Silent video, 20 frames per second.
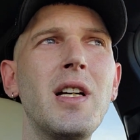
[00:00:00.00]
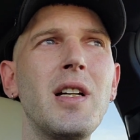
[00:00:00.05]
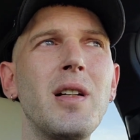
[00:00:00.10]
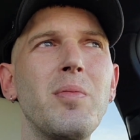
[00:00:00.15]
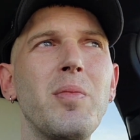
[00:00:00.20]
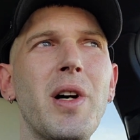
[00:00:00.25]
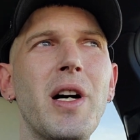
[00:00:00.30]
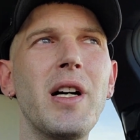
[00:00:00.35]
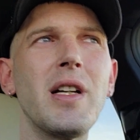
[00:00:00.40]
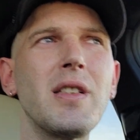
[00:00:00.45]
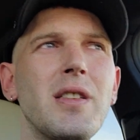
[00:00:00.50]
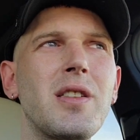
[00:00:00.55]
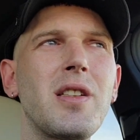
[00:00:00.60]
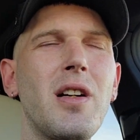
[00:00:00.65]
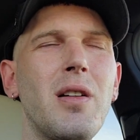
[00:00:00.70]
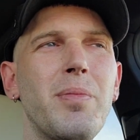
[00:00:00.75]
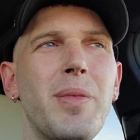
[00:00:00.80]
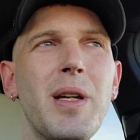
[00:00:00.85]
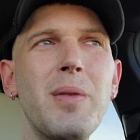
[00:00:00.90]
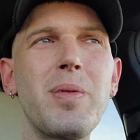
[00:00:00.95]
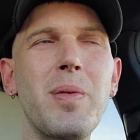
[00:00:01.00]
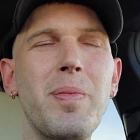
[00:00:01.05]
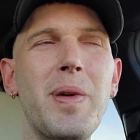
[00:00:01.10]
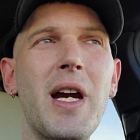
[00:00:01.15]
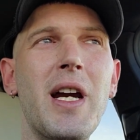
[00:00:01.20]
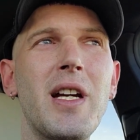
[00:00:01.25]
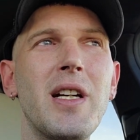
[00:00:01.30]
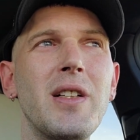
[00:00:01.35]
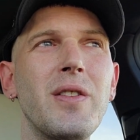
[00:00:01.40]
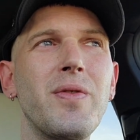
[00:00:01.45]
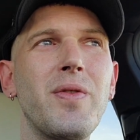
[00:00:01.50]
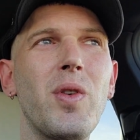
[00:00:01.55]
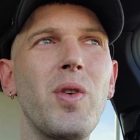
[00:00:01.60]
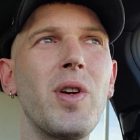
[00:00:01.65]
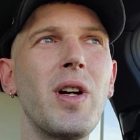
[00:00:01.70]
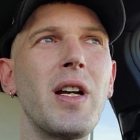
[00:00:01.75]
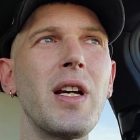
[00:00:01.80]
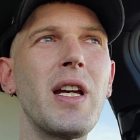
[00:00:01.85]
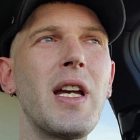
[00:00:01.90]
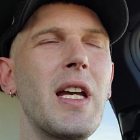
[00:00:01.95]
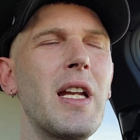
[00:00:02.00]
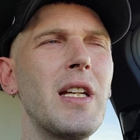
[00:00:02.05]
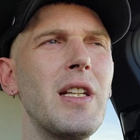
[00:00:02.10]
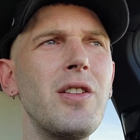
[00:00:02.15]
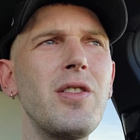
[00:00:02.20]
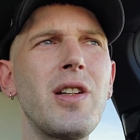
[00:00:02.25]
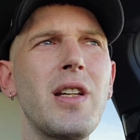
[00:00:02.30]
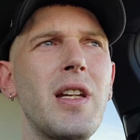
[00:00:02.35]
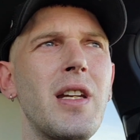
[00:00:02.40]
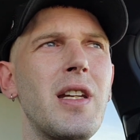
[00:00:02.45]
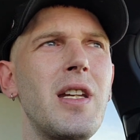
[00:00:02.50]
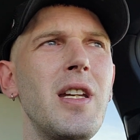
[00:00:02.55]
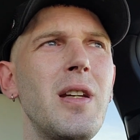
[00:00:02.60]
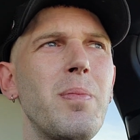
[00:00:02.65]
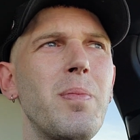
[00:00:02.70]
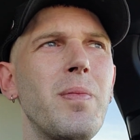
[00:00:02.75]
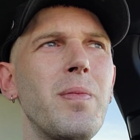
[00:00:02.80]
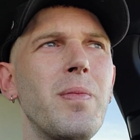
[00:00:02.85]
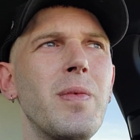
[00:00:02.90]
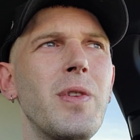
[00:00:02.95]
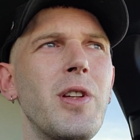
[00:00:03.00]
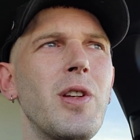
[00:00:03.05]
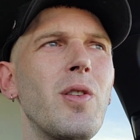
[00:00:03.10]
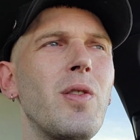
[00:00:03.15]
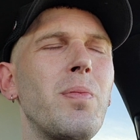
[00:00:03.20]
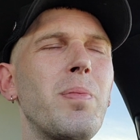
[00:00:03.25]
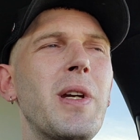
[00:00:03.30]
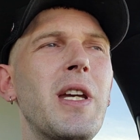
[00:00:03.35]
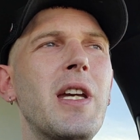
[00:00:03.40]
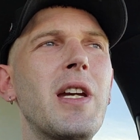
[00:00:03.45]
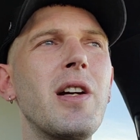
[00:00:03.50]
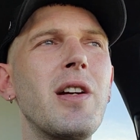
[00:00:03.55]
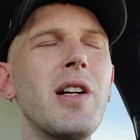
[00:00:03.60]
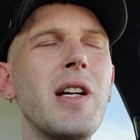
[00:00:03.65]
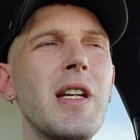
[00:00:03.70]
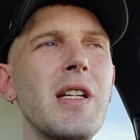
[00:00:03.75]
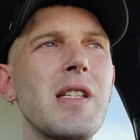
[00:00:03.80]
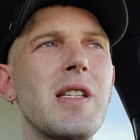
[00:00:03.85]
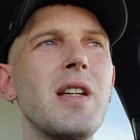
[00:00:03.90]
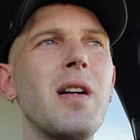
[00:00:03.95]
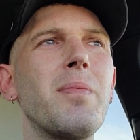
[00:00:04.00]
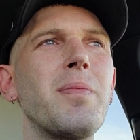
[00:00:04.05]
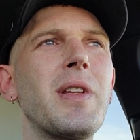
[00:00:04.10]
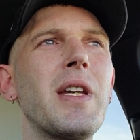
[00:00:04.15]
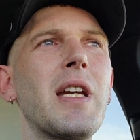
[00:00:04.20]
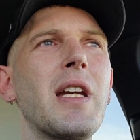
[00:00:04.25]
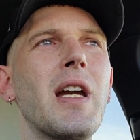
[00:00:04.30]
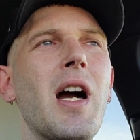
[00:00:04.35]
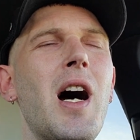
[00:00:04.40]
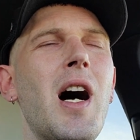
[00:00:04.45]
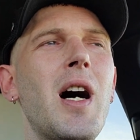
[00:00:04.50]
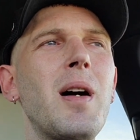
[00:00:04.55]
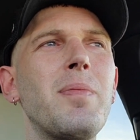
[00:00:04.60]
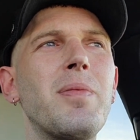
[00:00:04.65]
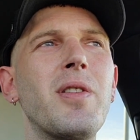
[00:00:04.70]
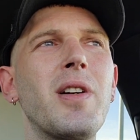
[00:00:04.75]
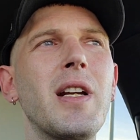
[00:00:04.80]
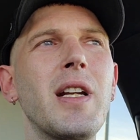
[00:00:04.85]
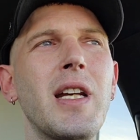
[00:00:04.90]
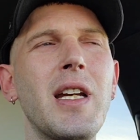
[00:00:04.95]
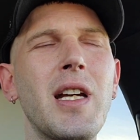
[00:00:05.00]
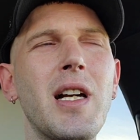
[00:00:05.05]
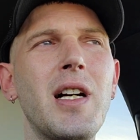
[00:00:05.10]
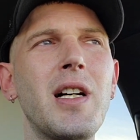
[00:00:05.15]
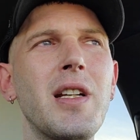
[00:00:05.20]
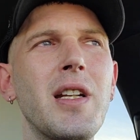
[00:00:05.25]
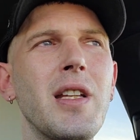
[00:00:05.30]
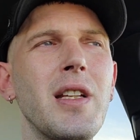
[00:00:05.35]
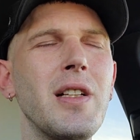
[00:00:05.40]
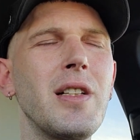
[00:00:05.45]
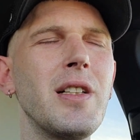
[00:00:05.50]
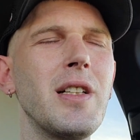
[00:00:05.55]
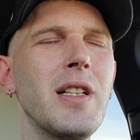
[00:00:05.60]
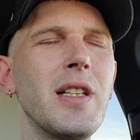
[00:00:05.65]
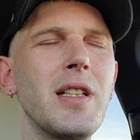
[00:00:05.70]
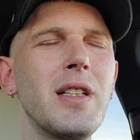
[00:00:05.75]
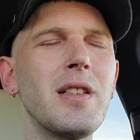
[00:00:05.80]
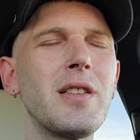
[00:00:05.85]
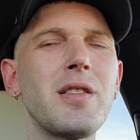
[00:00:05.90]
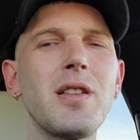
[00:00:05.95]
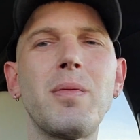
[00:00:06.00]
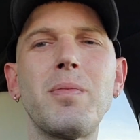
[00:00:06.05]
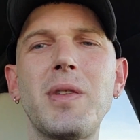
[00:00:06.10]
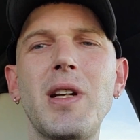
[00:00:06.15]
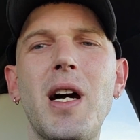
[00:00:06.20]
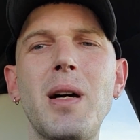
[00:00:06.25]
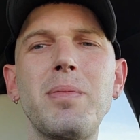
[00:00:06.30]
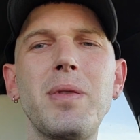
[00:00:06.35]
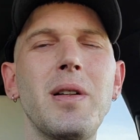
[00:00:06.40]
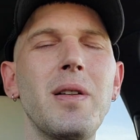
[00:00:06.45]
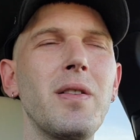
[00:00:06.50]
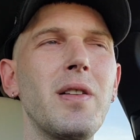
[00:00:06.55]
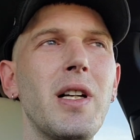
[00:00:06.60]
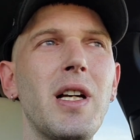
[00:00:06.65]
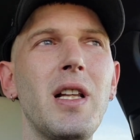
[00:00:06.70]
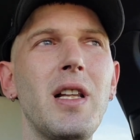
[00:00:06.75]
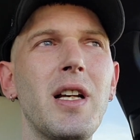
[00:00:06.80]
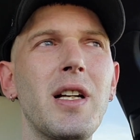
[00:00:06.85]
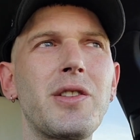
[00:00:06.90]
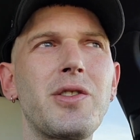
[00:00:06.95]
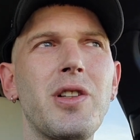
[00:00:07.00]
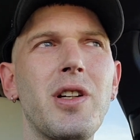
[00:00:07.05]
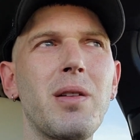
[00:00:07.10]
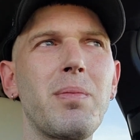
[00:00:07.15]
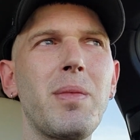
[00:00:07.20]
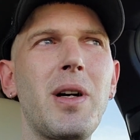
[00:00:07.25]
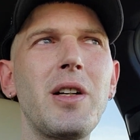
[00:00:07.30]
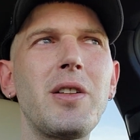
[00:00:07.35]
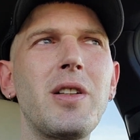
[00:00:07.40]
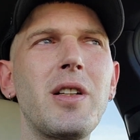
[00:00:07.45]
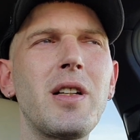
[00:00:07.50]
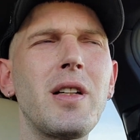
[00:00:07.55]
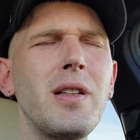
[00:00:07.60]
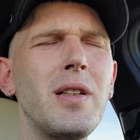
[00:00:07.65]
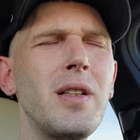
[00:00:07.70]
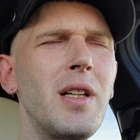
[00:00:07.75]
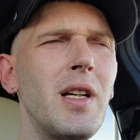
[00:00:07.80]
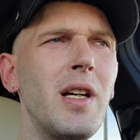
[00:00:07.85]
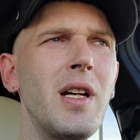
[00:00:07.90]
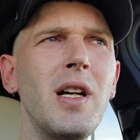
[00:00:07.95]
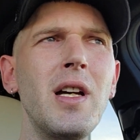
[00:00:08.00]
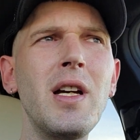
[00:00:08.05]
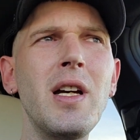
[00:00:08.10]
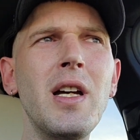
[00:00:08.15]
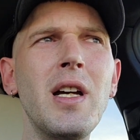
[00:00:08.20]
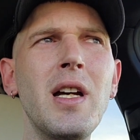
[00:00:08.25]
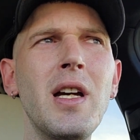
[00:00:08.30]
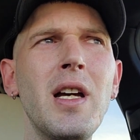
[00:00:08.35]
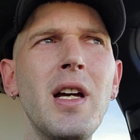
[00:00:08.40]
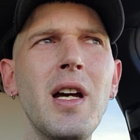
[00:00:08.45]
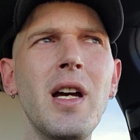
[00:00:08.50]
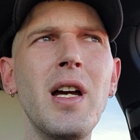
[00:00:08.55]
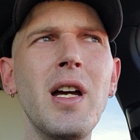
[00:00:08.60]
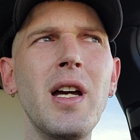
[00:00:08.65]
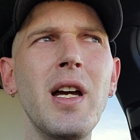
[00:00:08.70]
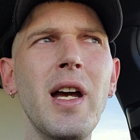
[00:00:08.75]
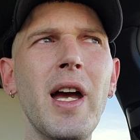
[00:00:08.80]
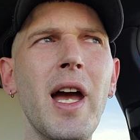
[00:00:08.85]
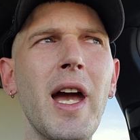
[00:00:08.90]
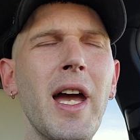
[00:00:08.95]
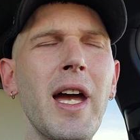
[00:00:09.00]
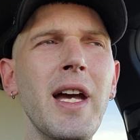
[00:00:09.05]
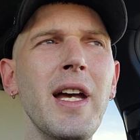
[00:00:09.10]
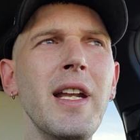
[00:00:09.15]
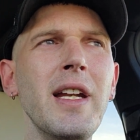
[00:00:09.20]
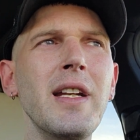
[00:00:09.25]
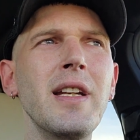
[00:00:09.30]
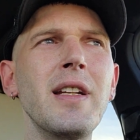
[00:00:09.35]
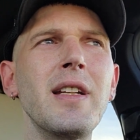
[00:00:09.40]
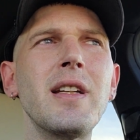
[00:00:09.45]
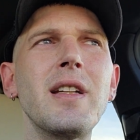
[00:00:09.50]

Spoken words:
But so be prepared for it, and you'll be hearing something operating under the hood, some type of electric motor, and